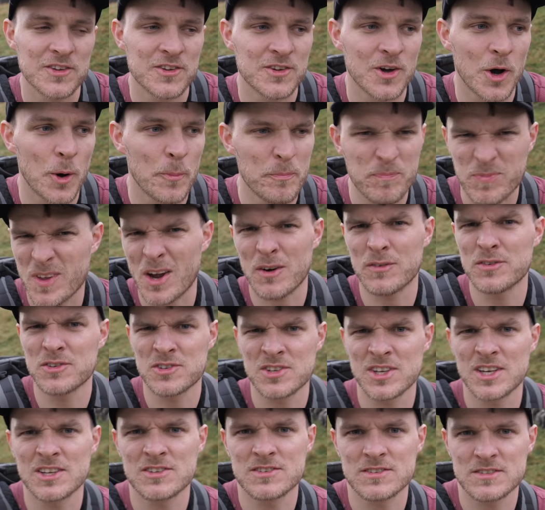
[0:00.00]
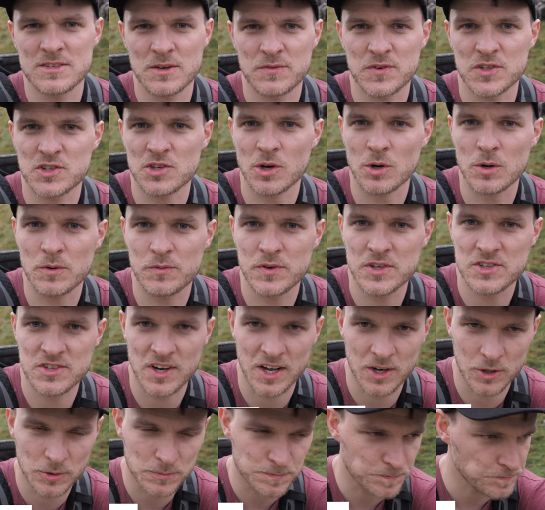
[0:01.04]
So obviously this is a photography
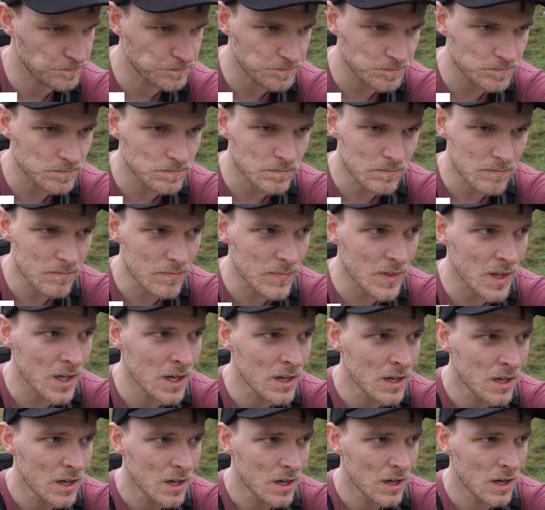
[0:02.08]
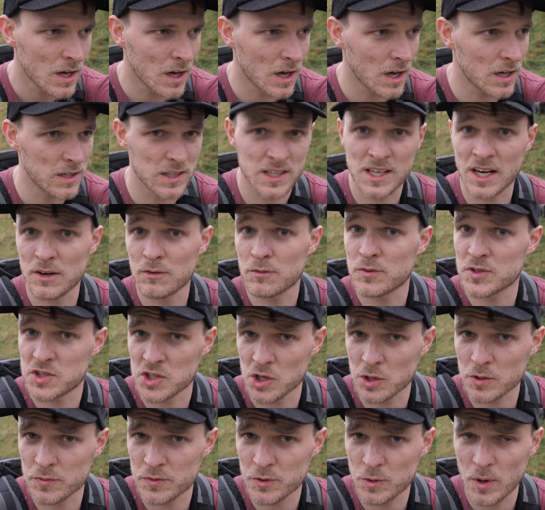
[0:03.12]
channel. You can have a
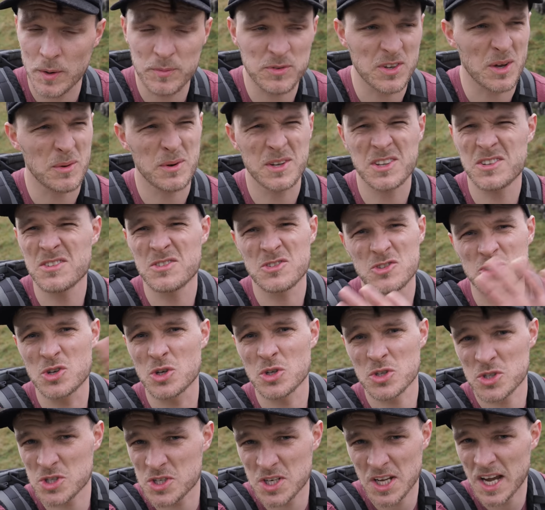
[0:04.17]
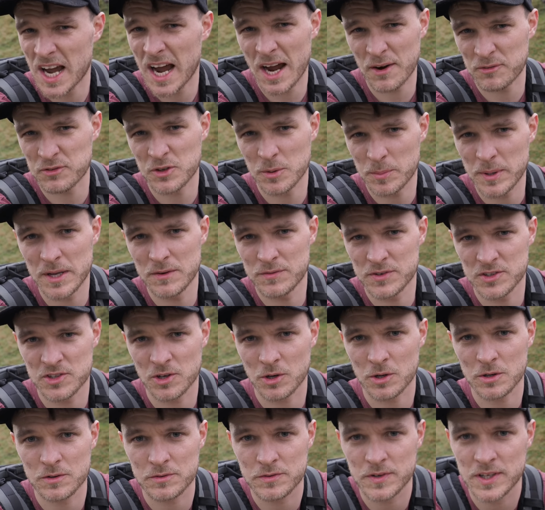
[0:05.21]
photography website, but it doesn't just have to be
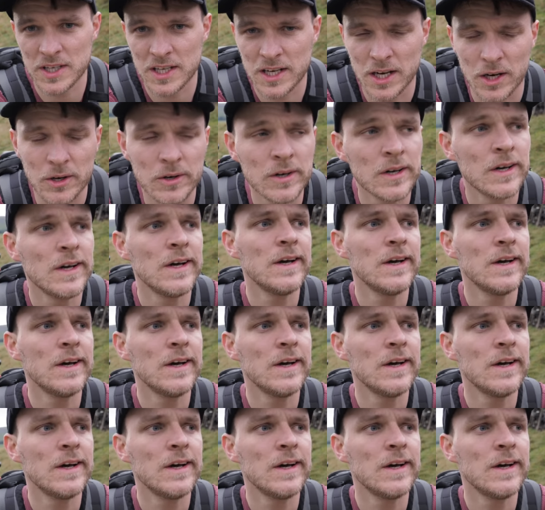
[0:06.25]
photography, you know.